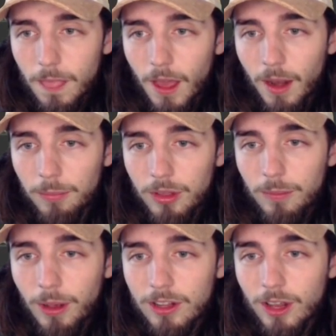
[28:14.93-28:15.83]
And
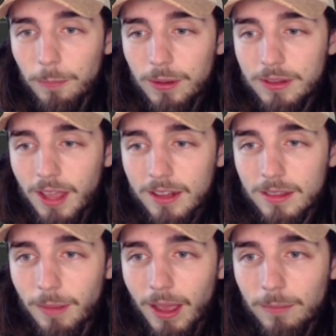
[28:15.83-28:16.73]
I'm actually going to protect
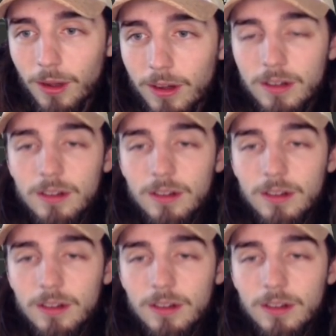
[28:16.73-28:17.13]
the Magmar here.